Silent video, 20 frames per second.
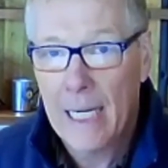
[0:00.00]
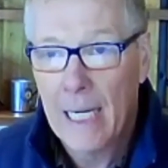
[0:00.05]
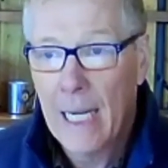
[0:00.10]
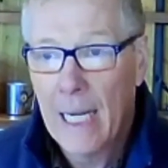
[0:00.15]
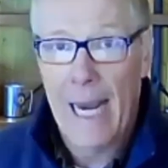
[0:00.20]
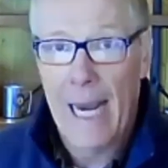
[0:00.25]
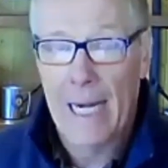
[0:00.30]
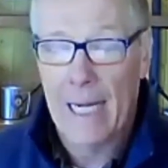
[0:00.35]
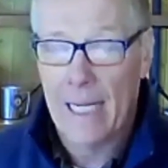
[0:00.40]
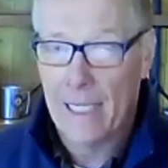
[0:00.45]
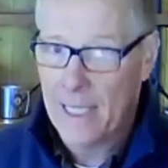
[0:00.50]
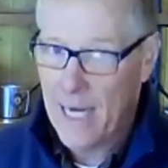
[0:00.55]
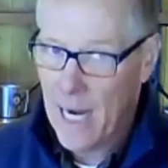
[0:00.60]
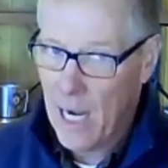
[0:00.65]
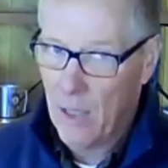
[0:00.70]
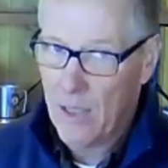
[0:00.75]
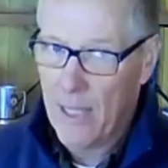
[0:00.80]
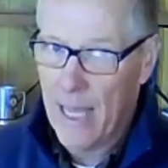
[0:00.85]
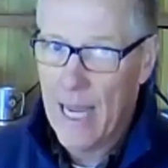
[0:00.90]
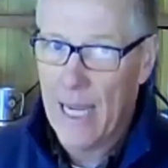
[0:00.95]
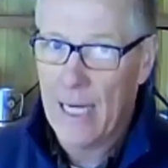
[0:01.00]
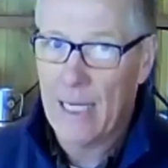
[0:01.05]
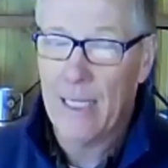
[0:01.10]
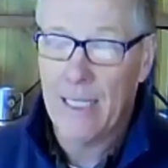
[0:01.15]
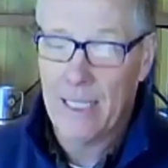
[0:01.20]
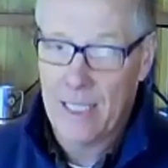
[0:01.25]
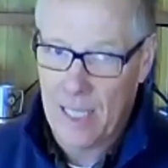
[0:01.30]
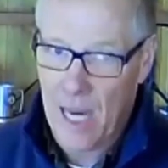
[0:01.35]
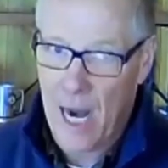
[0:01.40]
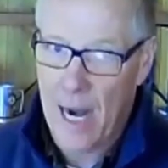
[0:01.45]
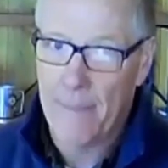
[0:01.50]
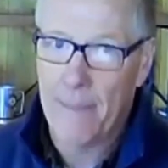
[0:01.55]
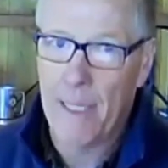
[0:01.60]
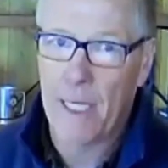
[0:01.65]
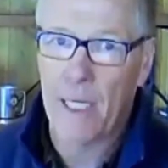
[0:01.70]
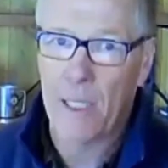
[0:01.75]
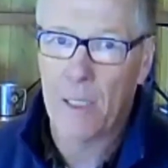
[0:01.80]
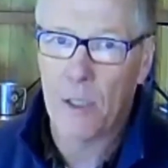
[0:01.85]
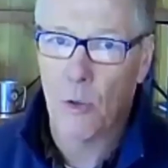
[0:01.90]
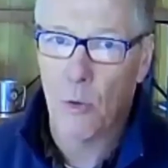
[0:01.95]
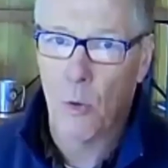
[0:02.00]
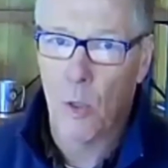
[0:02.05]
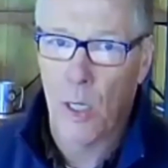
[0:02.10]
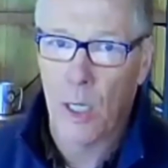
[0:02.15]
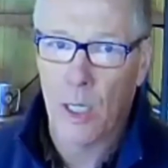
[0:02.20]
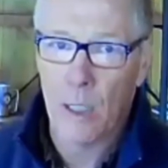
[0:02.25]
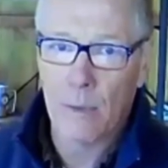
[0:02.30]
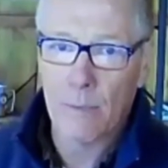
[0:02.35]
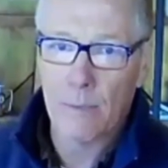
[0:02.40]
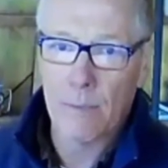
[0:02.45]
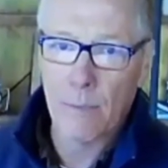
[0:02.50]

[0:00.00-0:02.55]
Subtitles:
And until then, it's time to get to work.